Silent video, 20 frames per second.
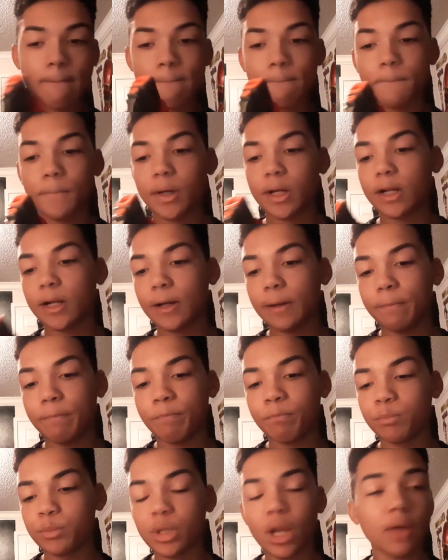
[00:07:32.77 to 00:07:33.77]
But
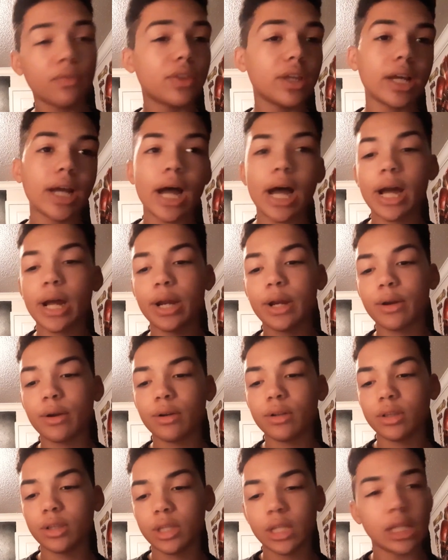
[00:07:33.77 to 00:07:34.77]
nothing
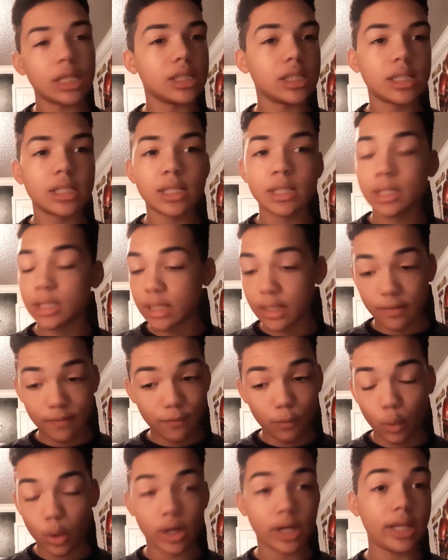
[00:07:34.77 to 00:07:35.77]
higher than
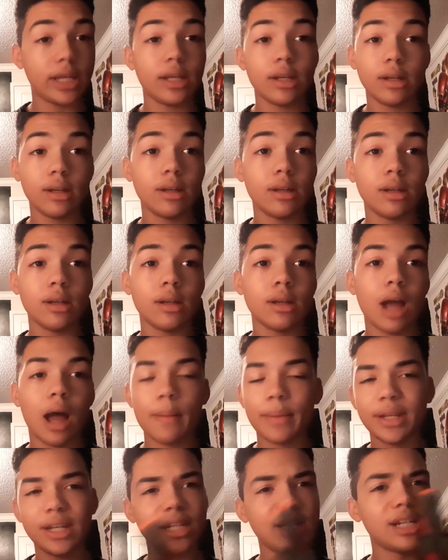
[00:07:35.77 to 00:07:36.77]
40.
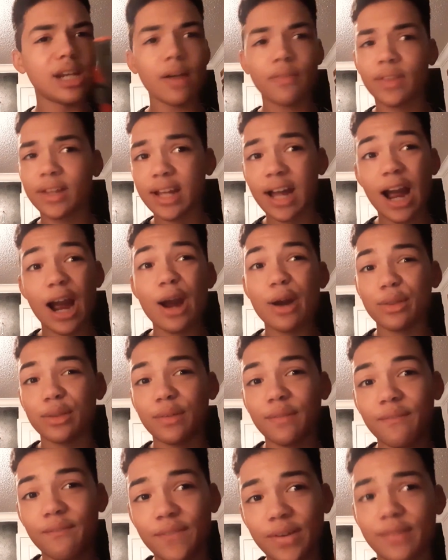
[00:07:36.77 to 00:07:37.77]
I mean, nothing higher
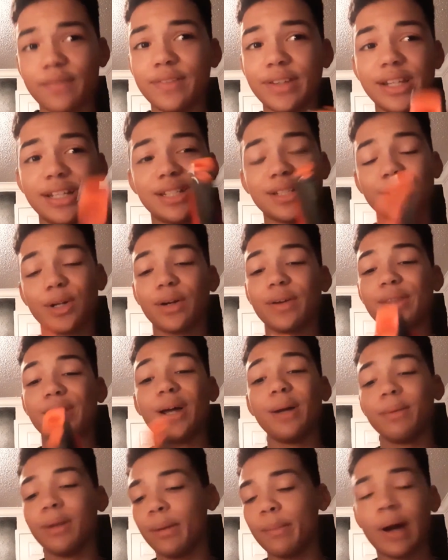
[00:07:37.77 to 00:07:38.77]
than 50. Sorry,
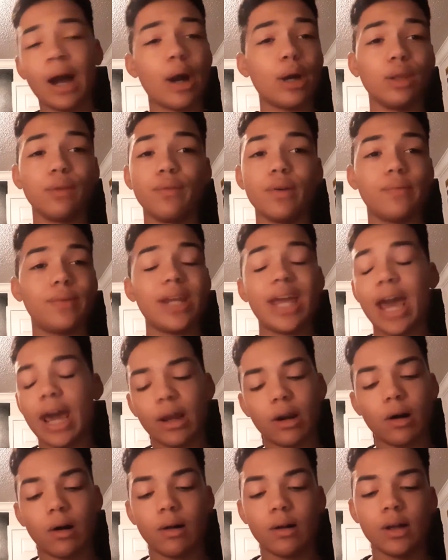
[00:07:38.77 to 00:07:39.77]
none higher than 50
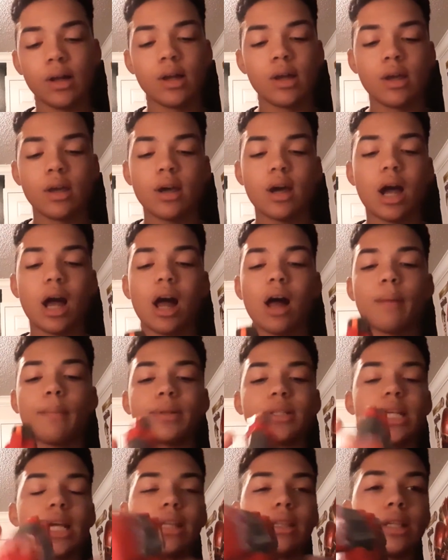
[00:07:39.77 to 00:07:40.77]
at all. I'm
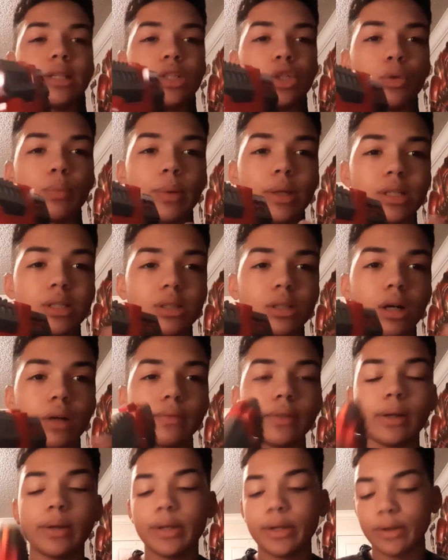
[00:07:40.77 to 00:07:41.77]
going to take these 2 pieces
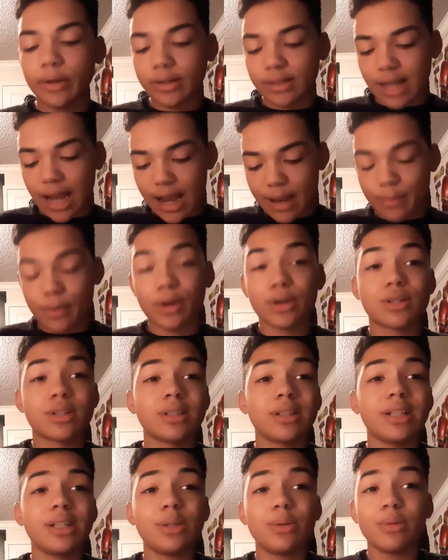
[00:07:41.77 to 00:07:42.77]
off down here because I
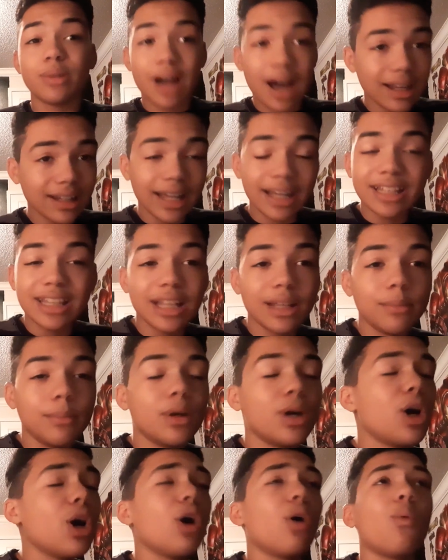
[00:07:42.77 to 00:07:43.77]
personally do not like them
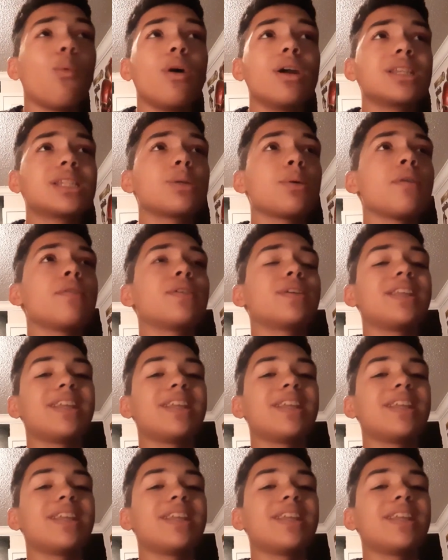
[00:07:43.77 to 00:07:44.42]
whatsoever.